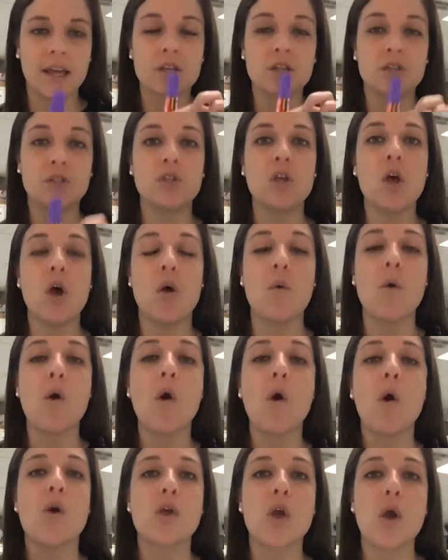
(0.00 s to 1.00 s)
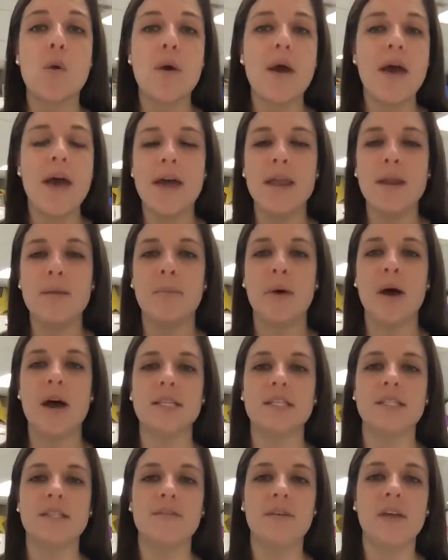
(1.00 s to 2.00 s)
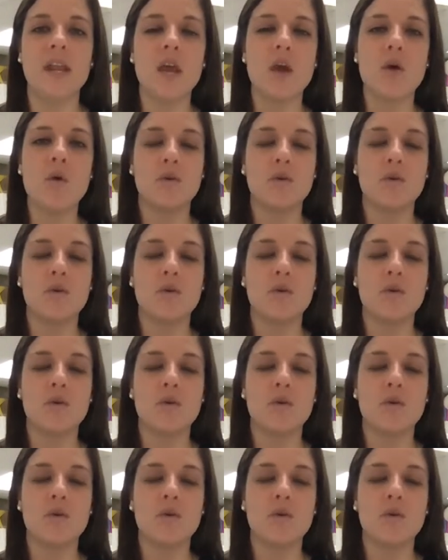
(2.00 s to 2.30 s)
So go ahead and pause the video